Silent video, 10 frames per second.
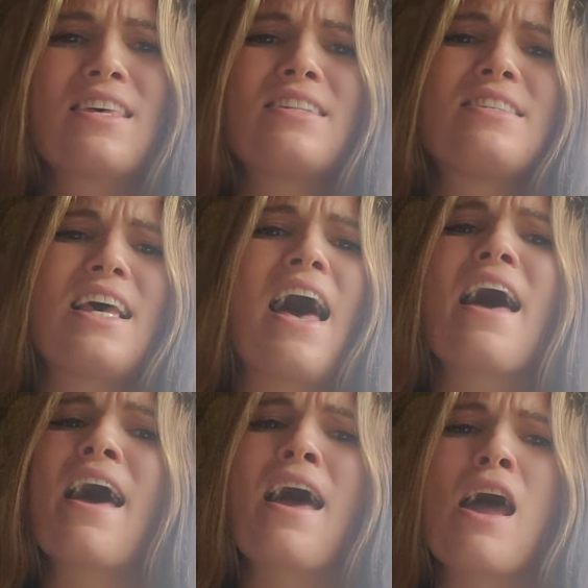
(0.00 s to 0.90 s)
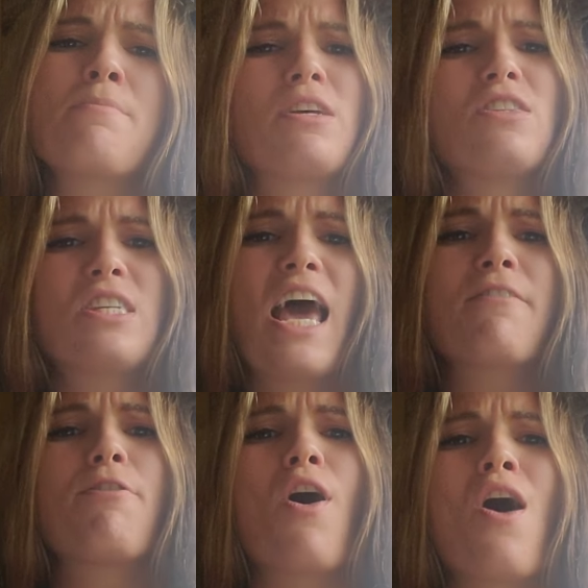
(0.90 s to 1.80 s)
the time to take
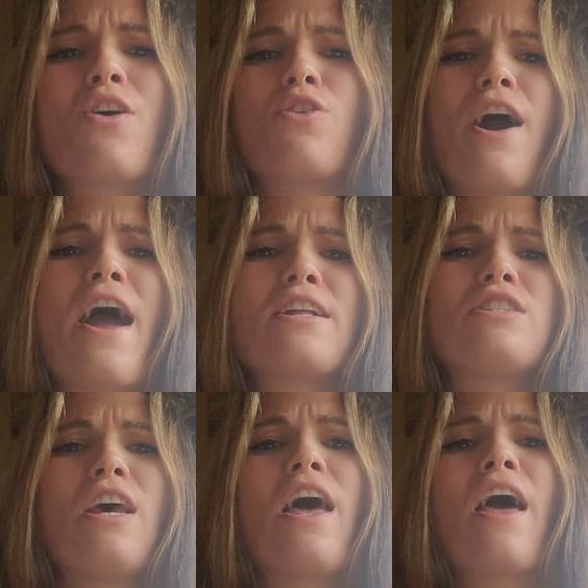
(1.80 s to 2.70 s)
for granted.